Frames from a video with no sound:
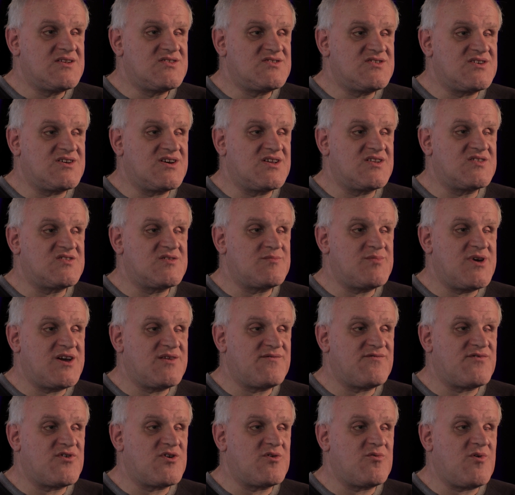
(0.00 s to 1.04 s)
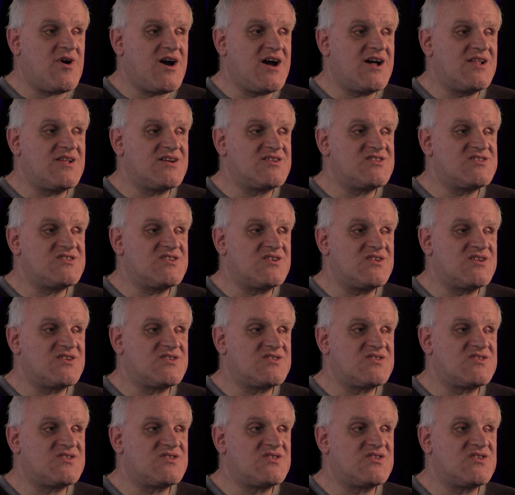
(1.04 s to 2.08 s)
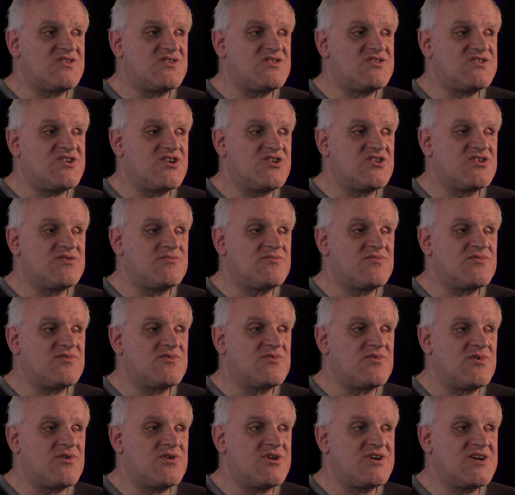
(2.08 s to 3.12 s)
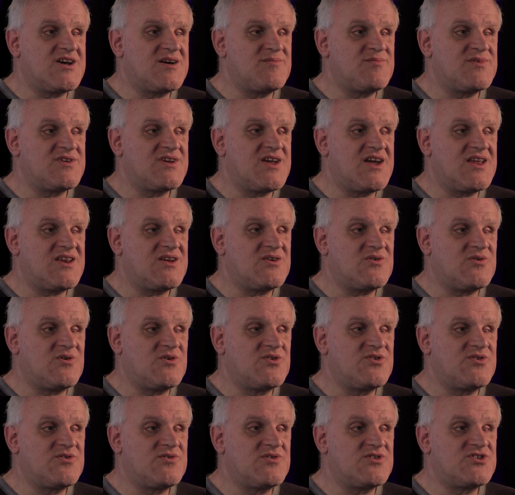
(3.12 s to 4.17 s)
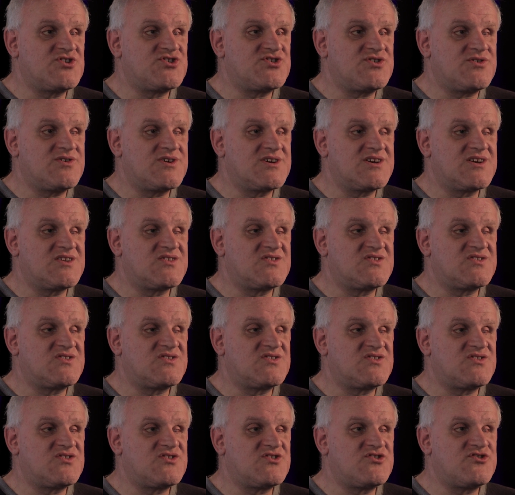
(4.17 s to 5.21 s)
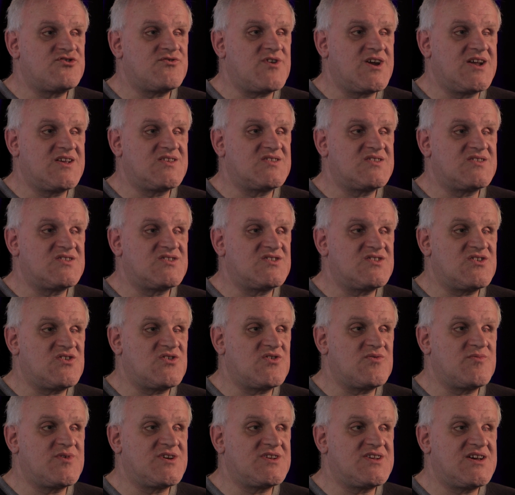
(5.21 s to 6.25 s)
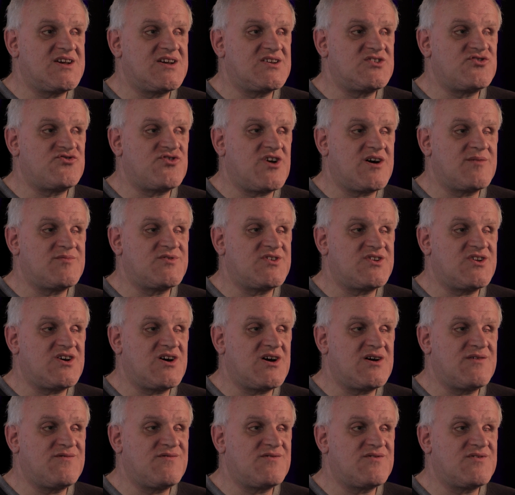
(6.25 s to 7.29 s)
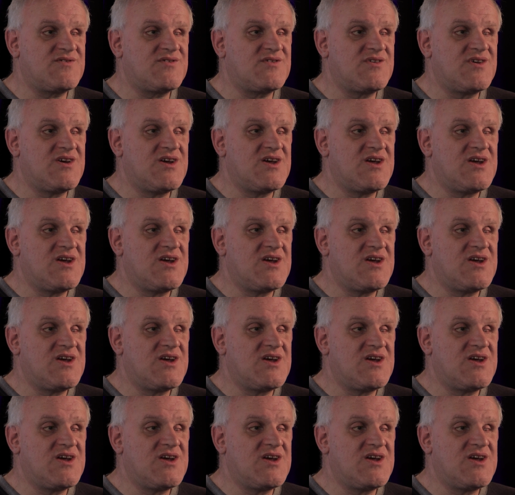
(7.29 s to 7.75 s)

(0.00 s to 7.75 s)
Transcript: took it as a pet for a while until it started growing up and getting older and showing its traits, and so my dad dropped it off and